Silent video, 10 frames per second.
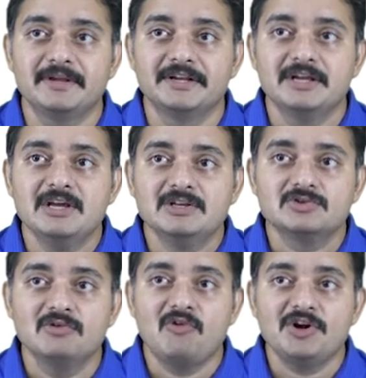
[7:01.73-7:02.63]
plane.
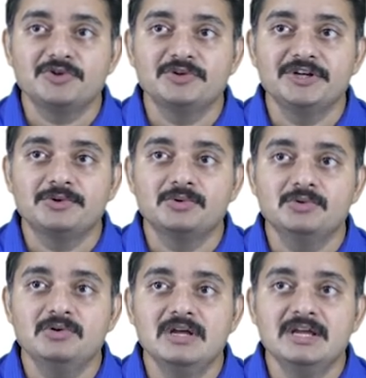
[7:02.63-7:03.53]
So, what you need to
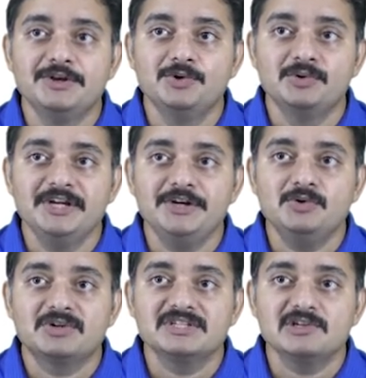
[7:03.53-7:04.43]
do? You need
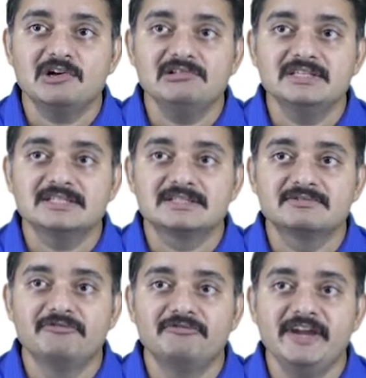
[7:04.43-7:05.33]
to resolve
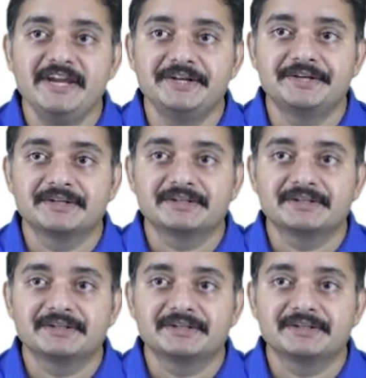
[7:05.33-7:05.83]
this weight.